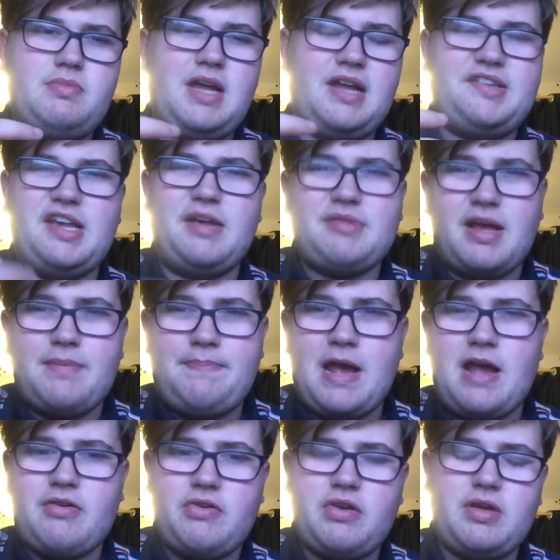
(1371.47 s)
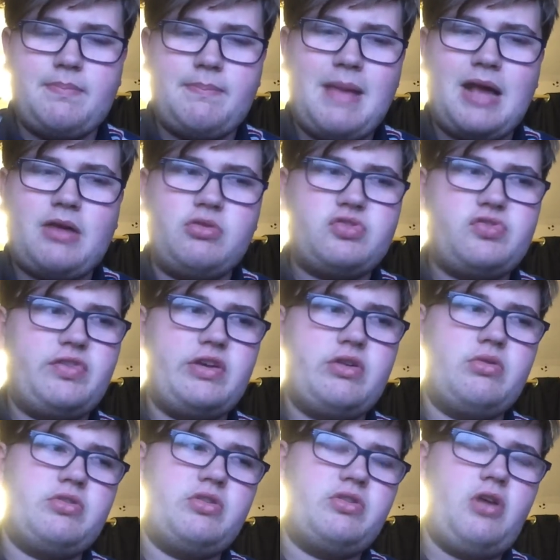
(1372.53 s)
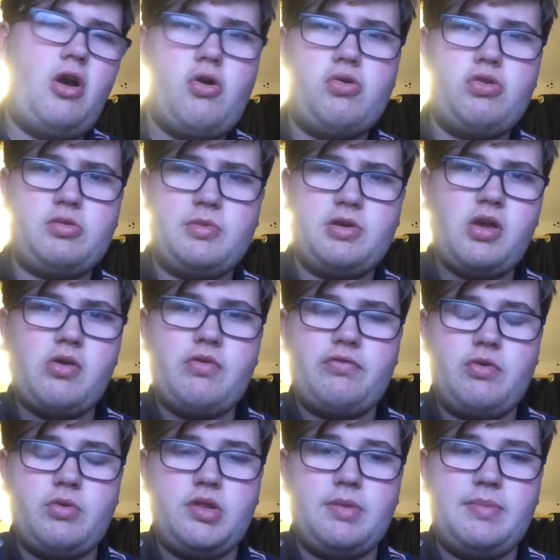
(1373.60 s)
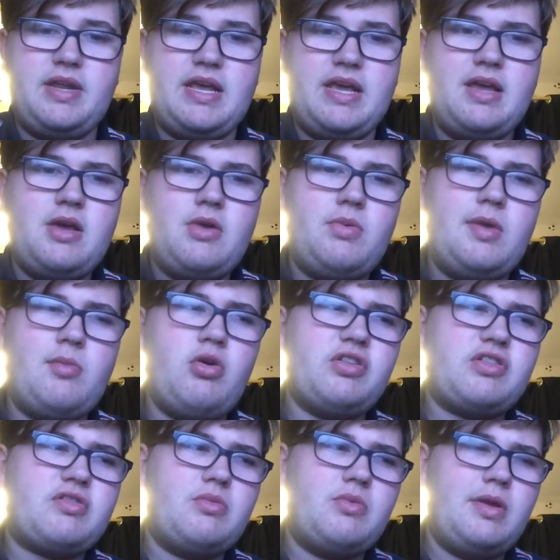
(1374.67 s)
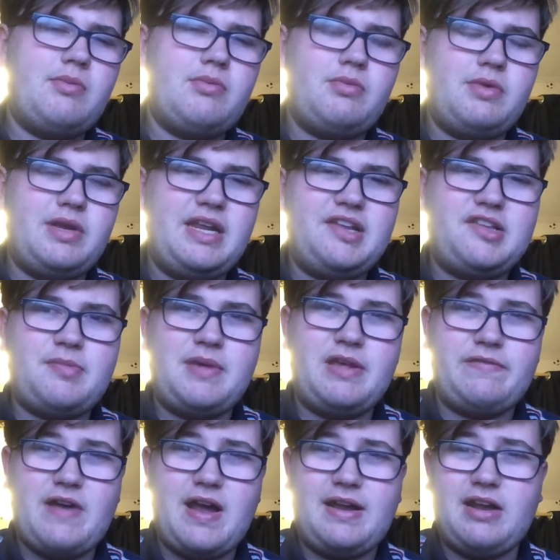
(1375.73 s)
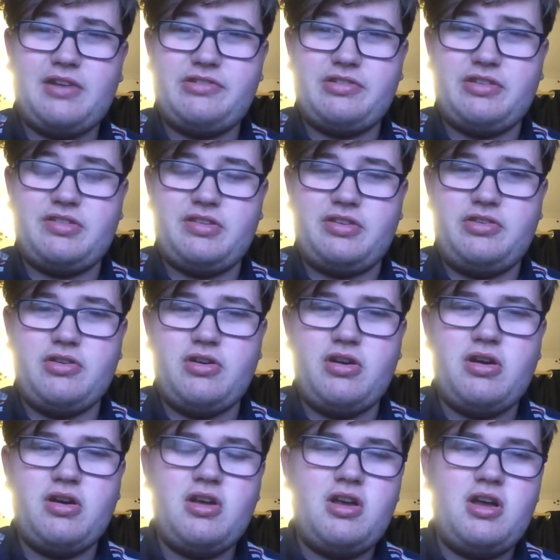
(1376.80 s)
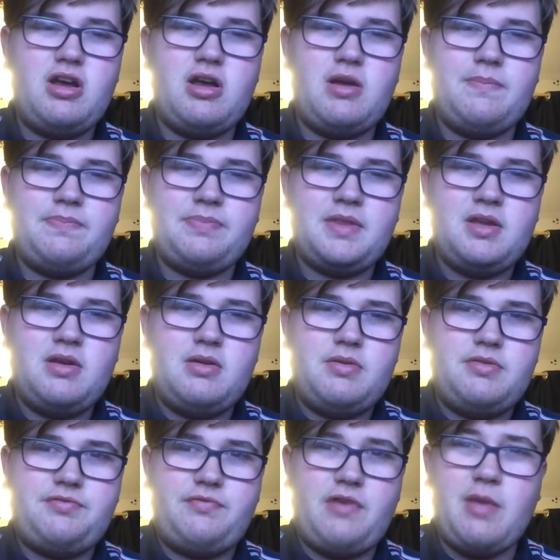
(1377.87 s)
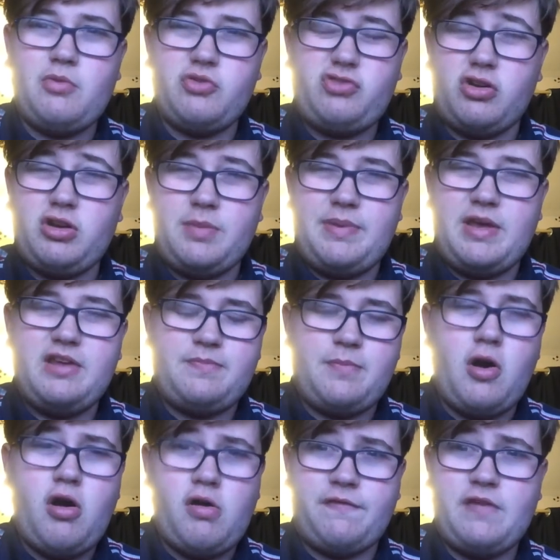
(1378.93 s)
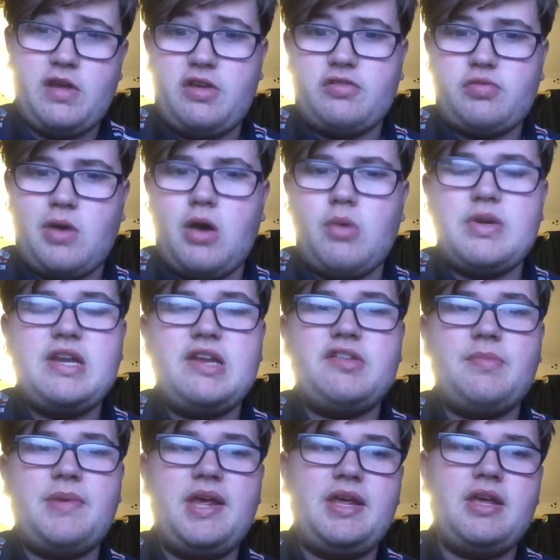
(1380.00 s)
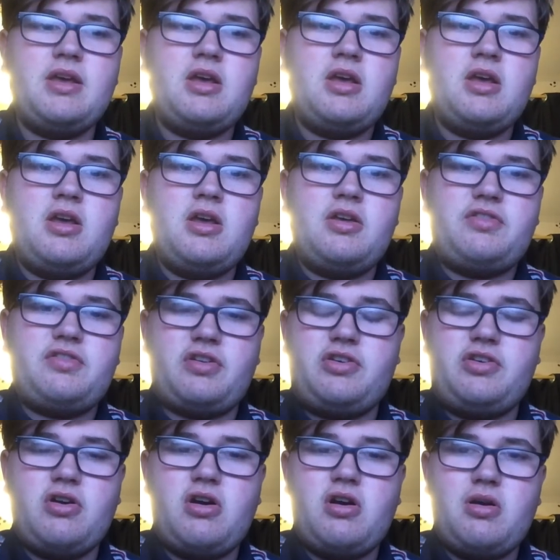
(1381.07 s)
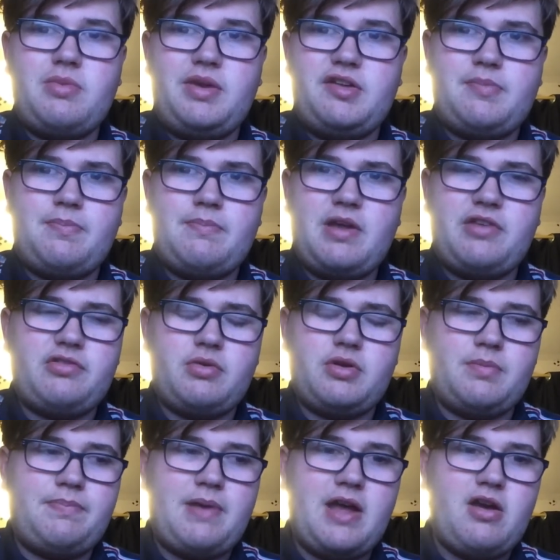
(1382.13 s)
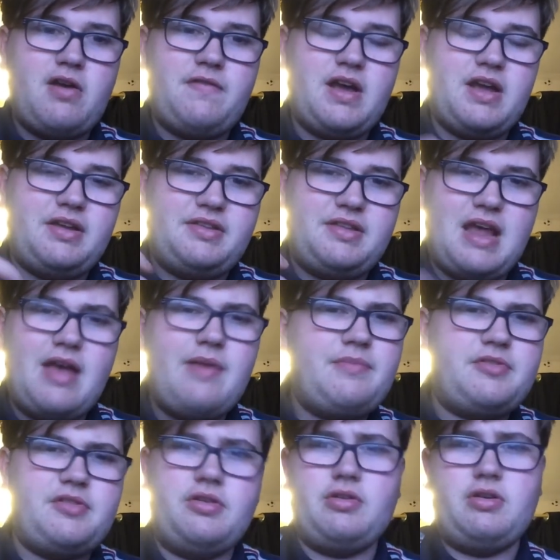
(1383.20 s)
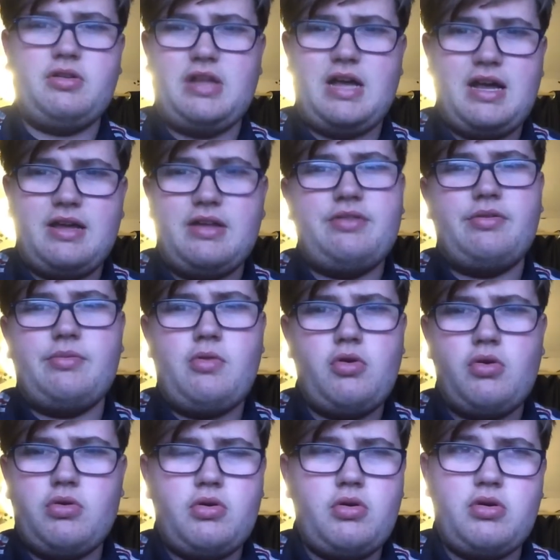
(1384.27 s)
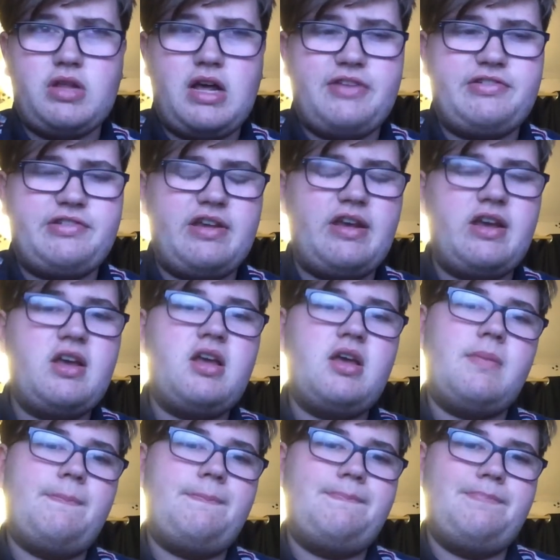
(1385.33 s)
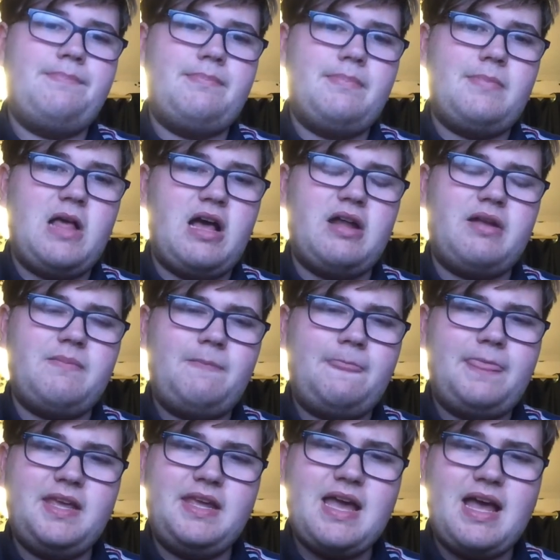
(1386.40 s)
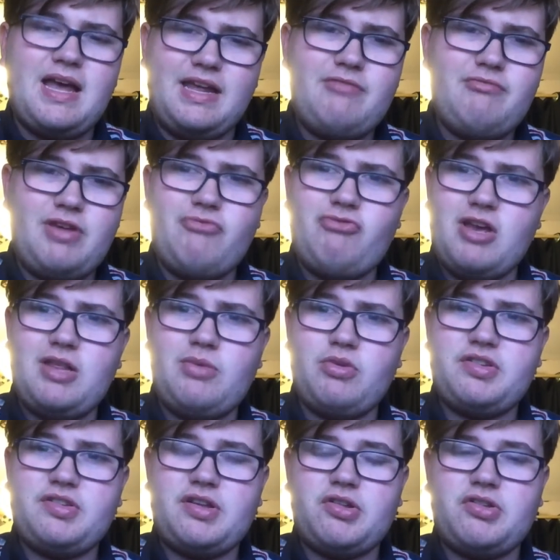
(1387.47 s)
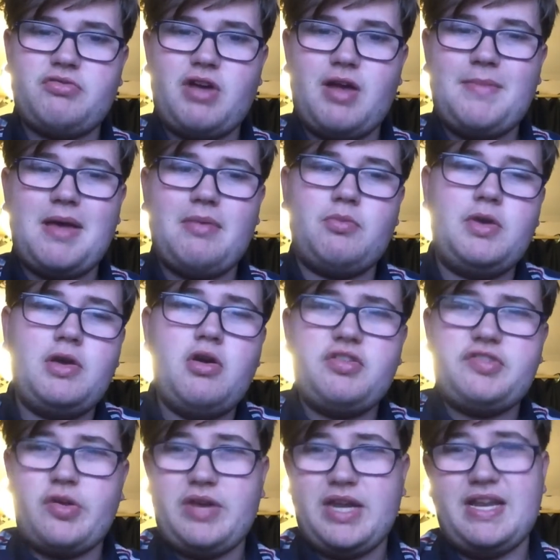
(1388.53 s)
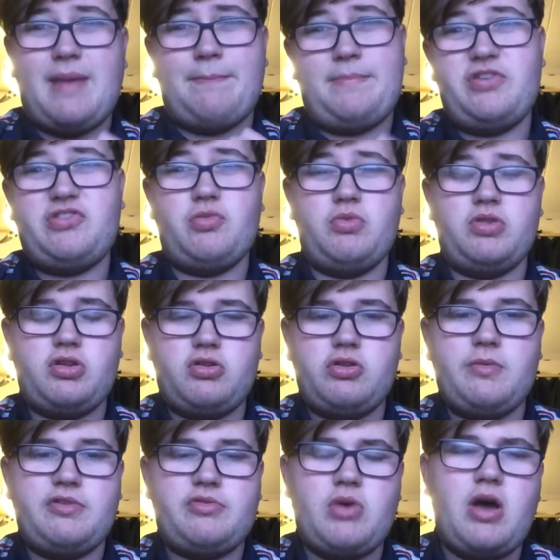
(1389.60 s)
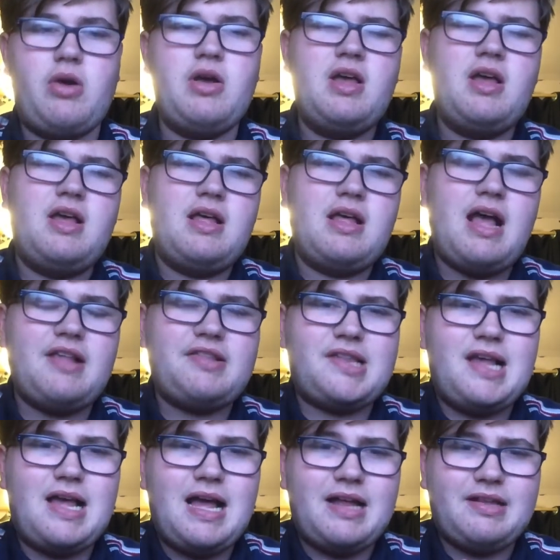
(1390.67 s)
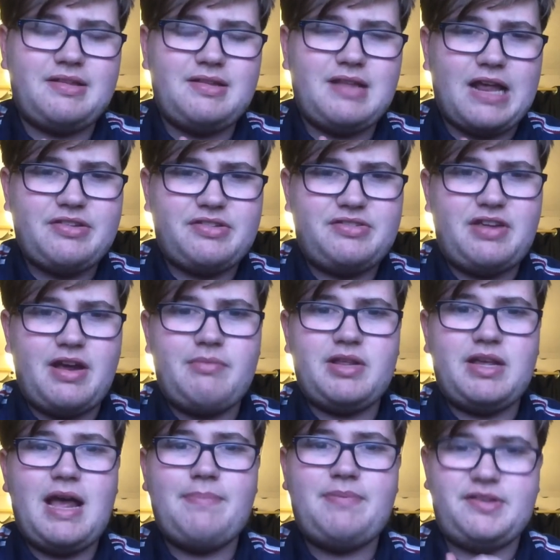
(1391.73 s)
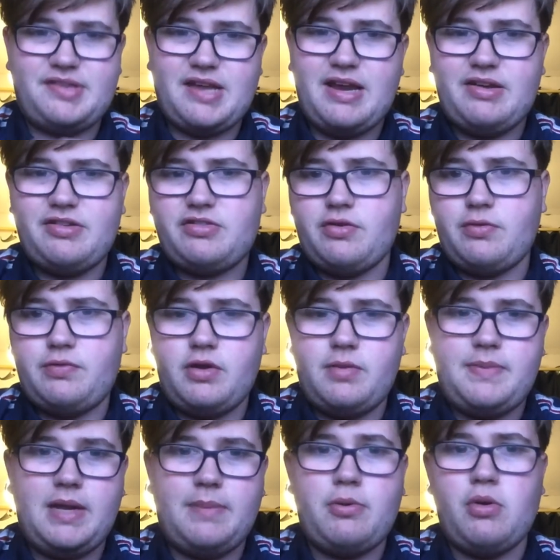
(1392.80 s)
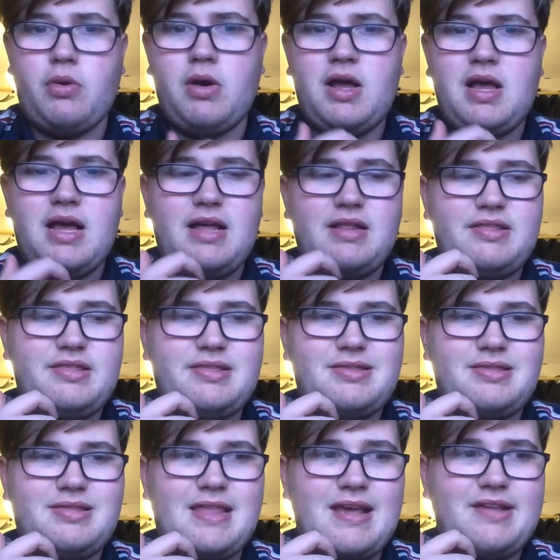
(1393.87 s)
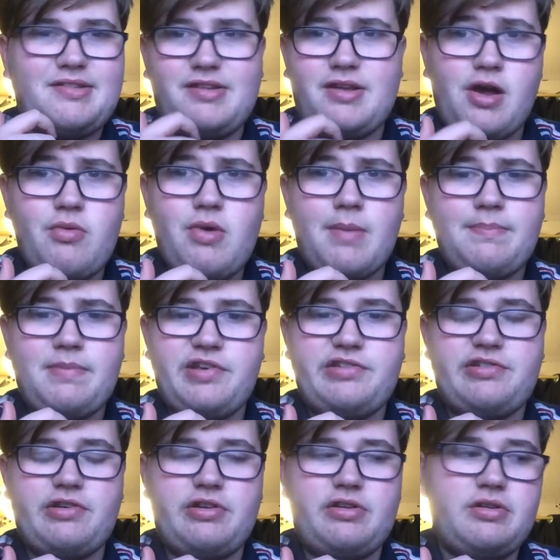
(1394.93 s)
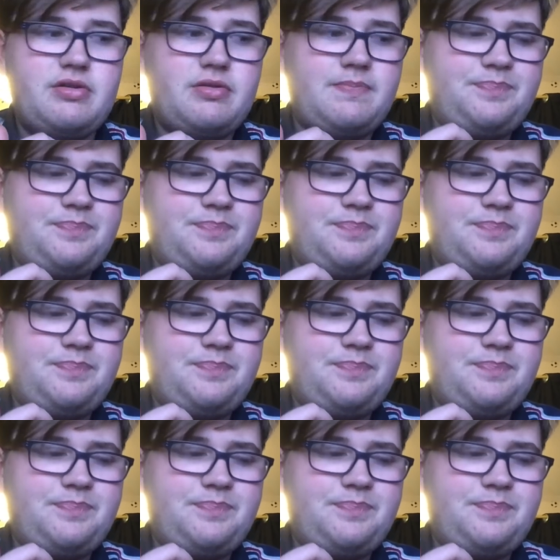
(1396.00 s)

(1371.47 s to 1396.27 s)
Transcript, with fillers: like teams like Bury and Macclesfield and Oldham are going through at the minute. We want we we need to be financially secure. Um, it's very much on the pitch, but off it as well. We need to be secure. We need to make sure we can pay off like debts and all that and all all that shit. And yeah, he, he really wants to sell to the right man. We also need ambition with the club as well. That's I, that's generally I've been saying this to a few people. There's no ambition